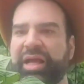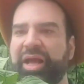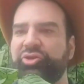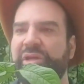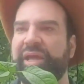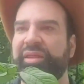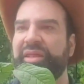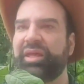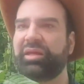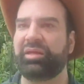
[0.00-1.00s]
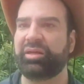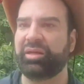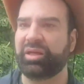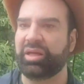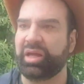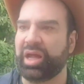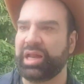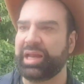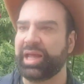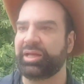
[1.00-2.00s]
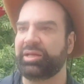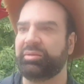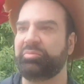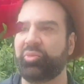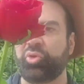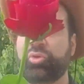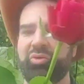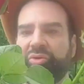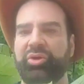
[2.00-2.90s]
Actually I think I like more